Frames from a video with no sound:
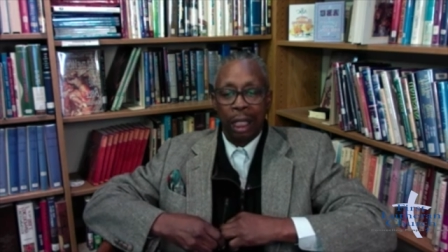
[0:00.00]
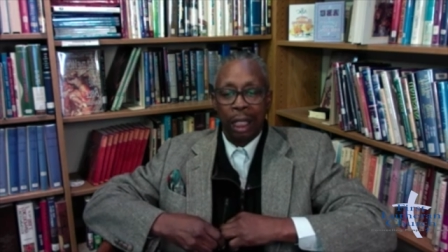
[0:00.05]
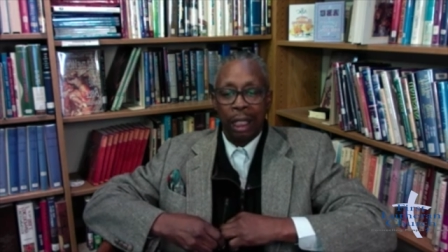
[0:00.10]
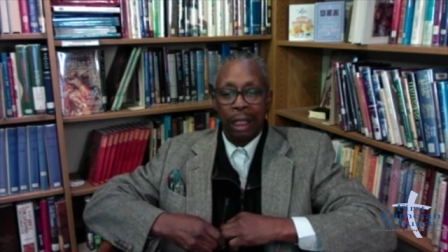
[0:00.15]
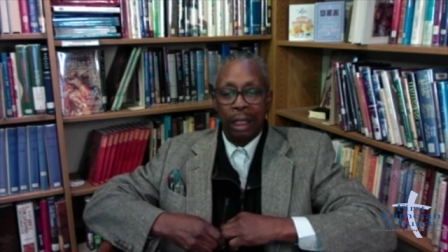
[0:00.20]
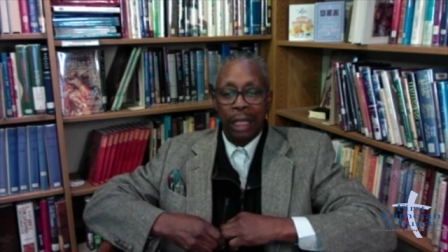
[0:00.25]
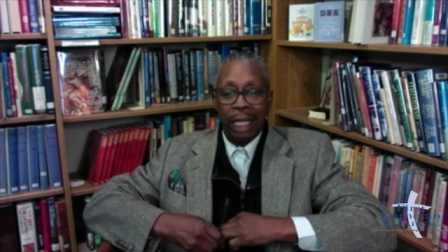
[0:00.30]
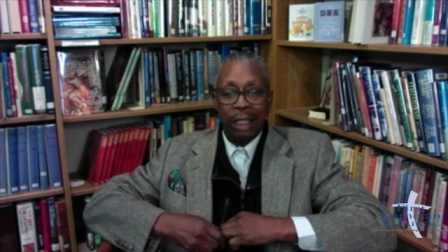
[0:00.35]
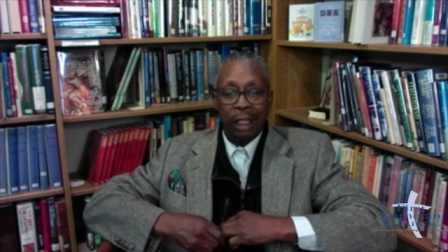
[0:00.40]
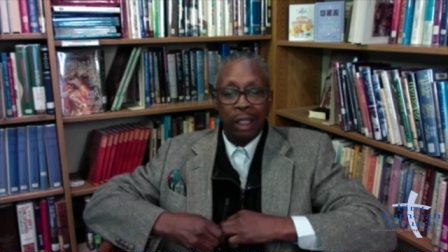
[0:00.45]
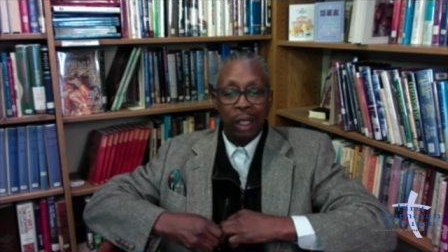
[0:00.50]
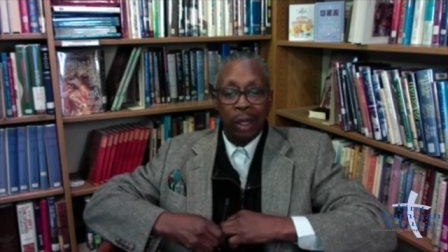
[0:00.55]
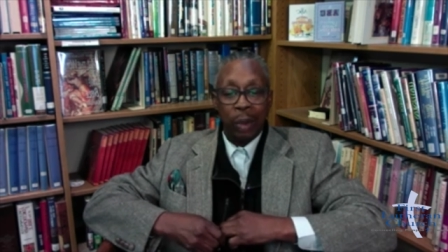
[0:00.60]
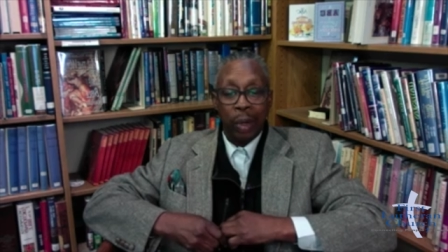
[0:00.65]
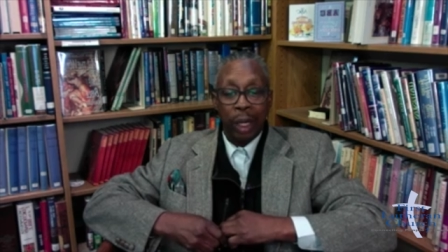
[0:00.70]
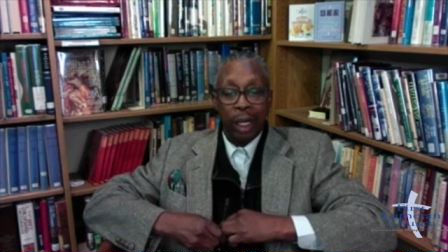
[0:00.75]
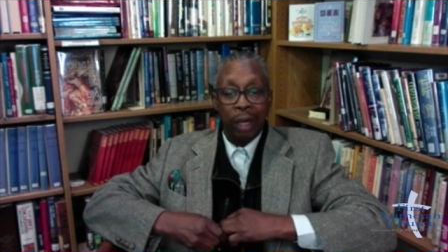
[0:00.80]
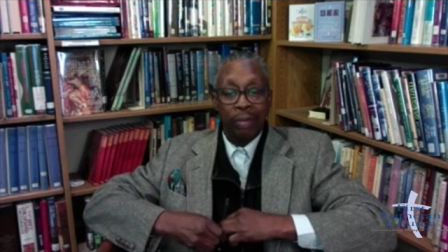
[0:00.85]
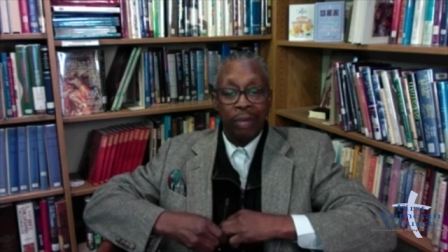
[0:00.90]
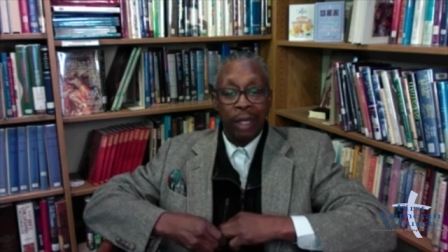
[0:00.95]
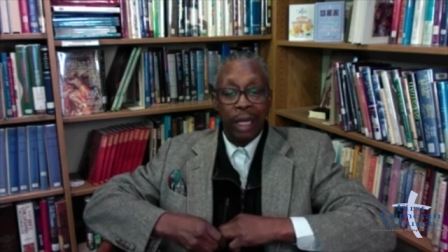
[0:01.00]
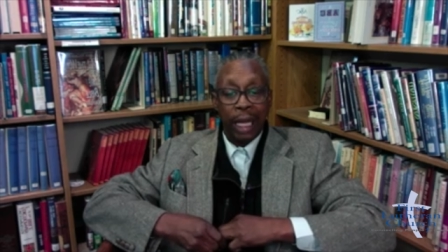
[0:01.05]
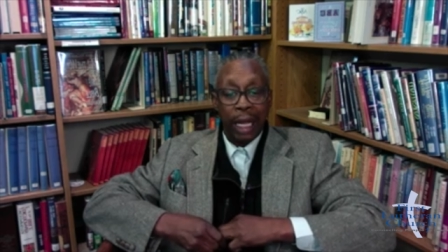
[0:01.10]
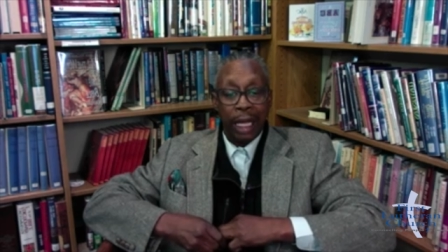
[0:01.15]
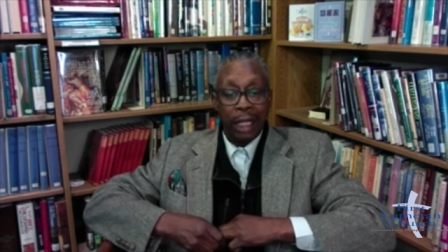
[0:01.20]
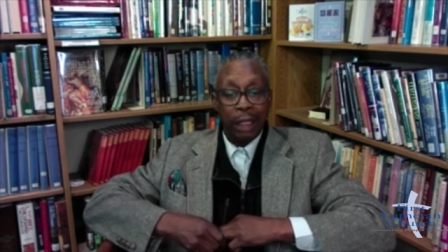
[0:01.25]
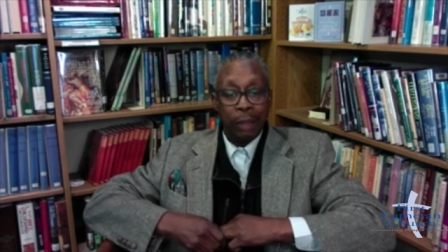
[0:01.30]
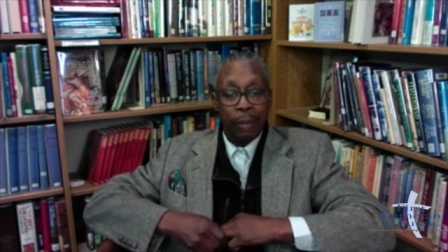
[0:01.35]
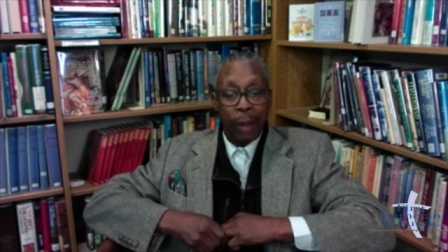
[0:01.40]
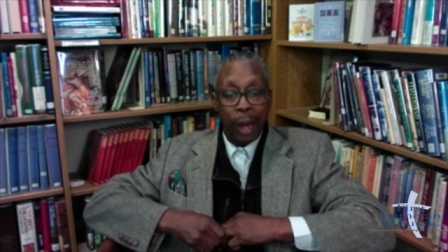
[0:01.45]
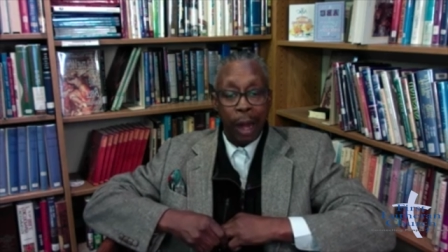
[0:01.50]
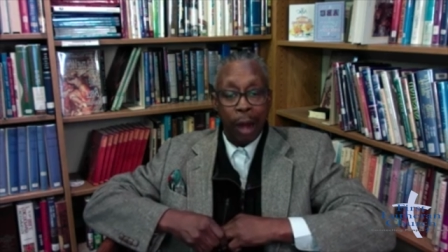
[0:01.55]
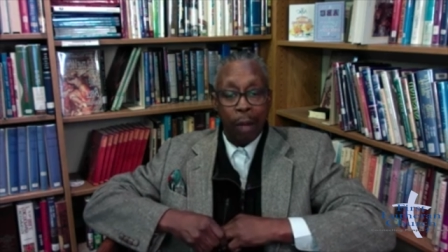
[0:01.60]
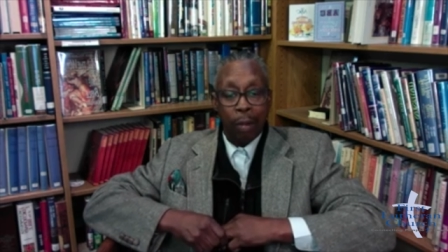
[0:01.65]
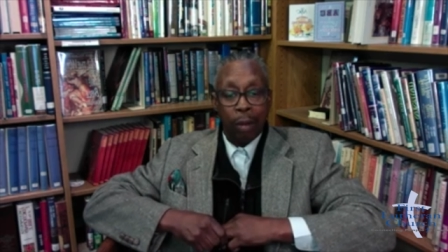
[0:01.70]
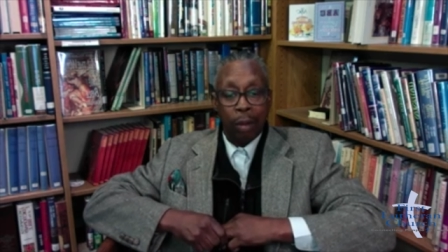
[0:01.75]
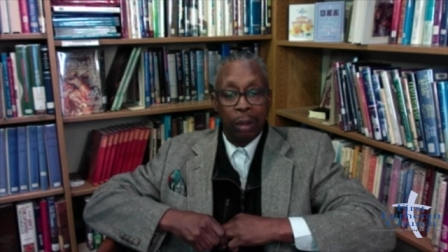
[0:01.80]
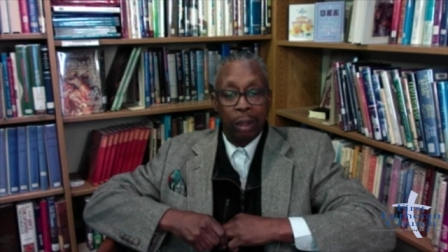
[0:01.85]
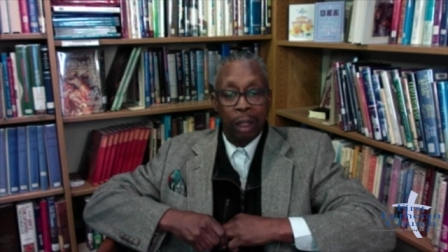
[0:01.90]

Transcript: That's the grid of today's parable